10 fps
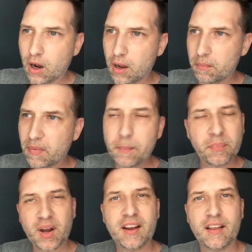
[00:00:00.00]
Um,
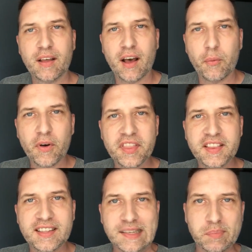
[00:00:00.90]
but but one
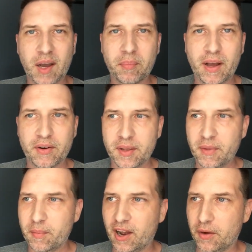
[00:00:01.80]
thing that did pop out in
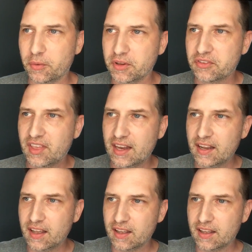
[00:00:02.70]
my mind was that
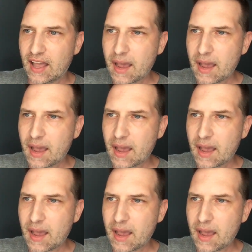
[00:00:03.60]
uh,